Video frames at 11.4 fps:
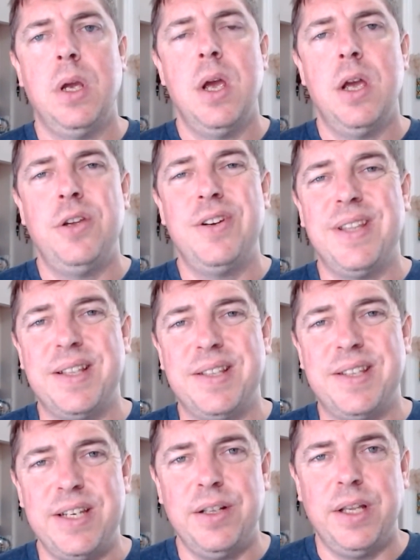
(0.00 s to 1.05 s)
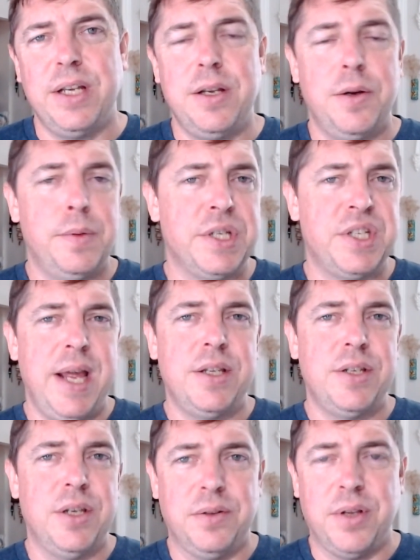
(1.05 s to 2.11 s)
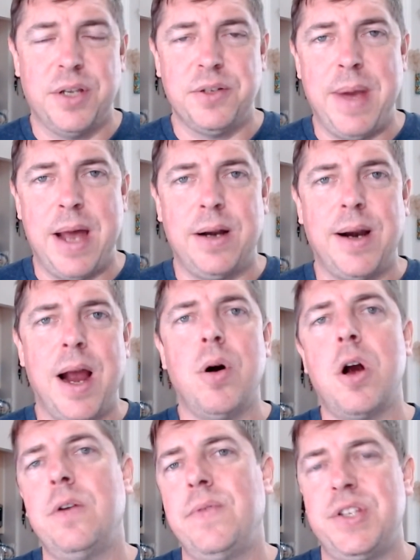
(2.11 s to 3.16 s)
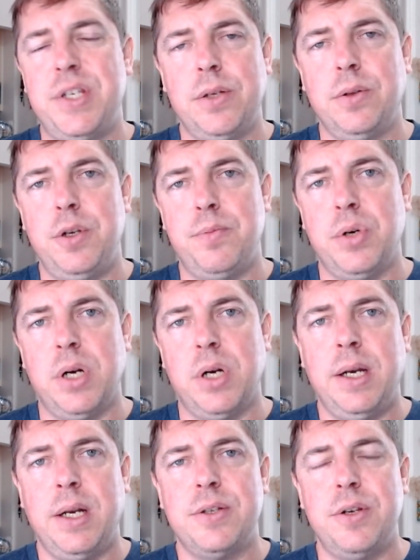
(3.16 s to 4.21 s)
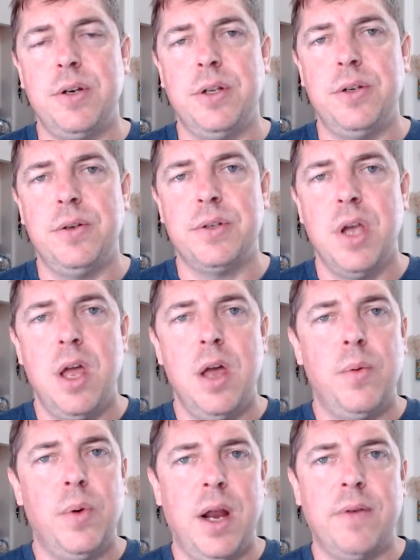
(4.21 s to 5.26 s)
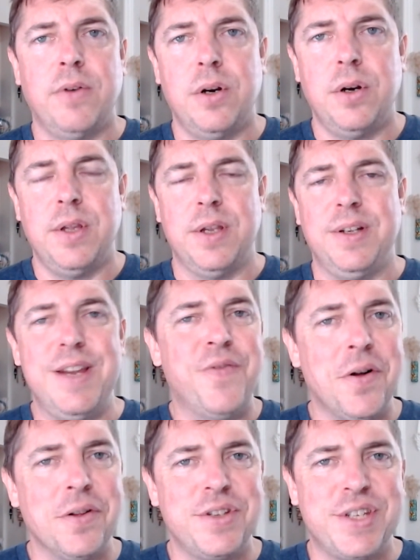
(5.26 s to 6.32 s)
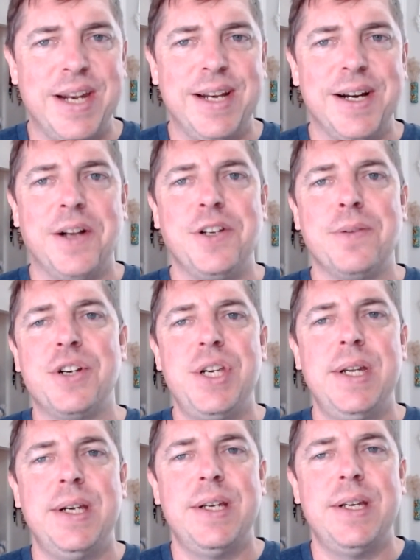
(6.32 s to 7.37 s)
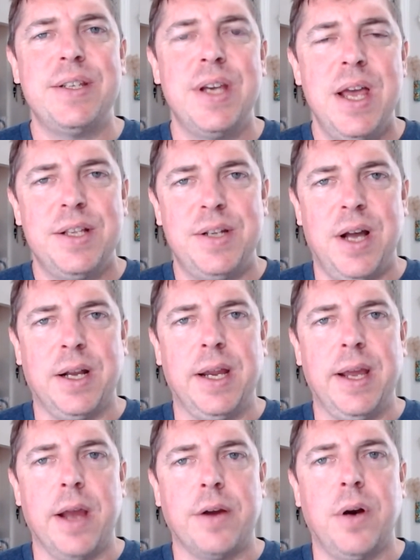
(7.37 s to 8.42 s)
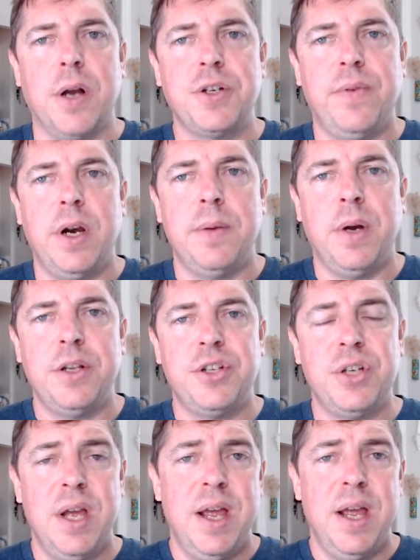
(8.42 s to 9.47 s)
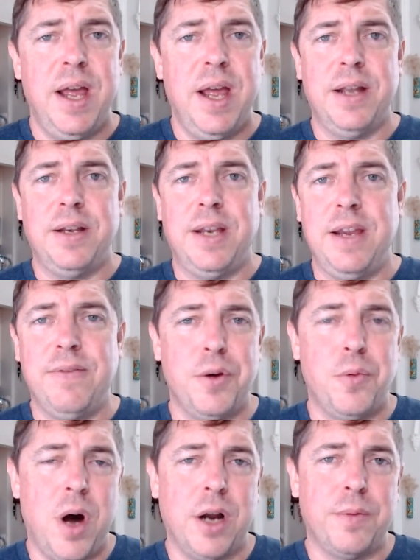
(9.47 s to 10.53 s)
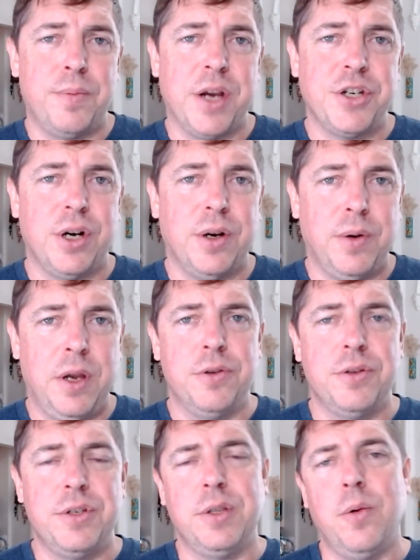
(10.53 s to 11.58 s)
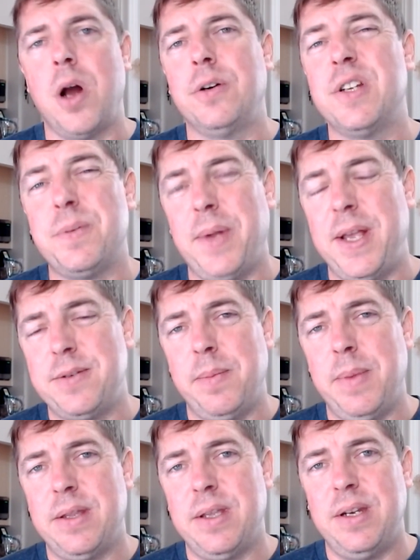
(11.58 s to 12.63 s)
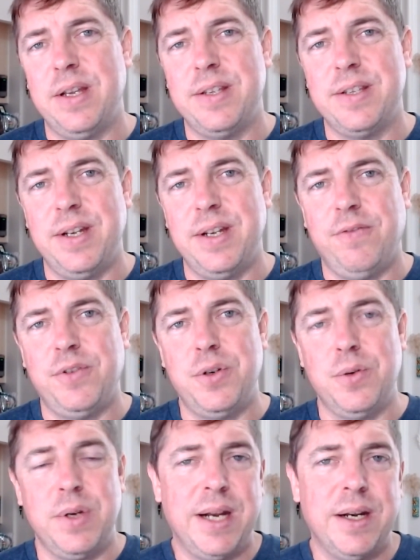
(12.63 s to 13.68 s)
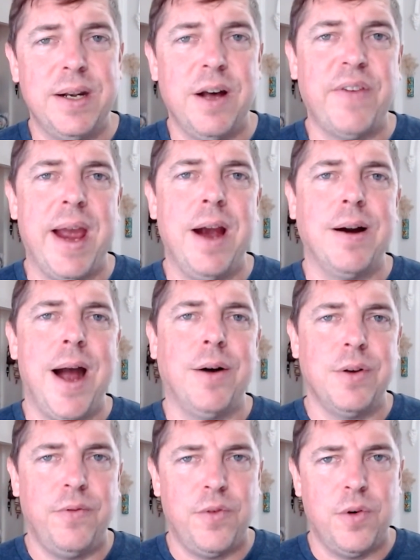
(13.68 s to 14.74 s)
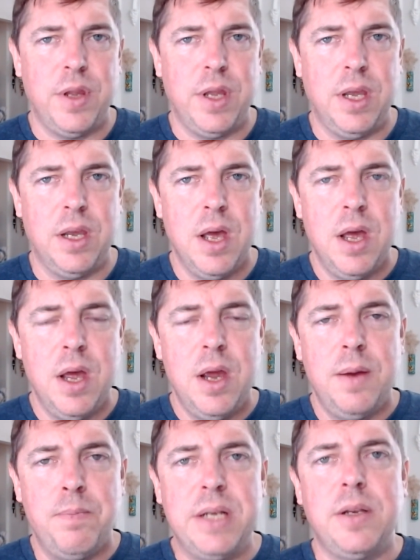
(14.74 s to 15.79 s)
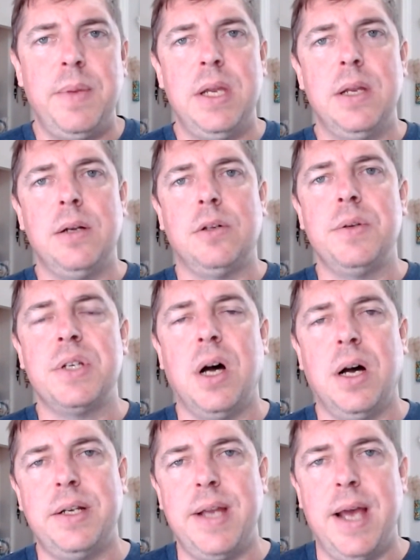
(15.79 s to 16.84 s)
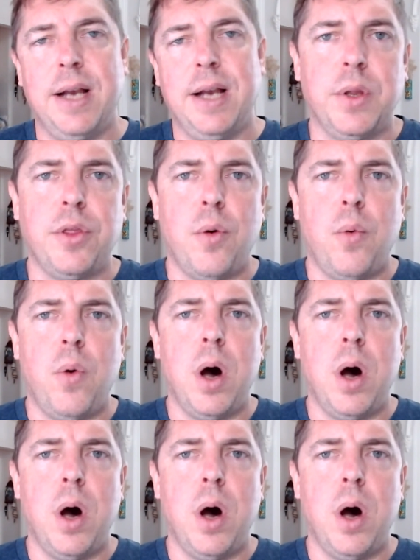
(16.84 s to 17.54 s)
You can then seal it with steaks. It doesn't matter how hard of a seal you put on it, so you can use whatever the default setting on your machine is. It's not going to get crushed very much, and even the water pressure using the water displacement method is enough to get enough air out for the meat to be in close contact with the water.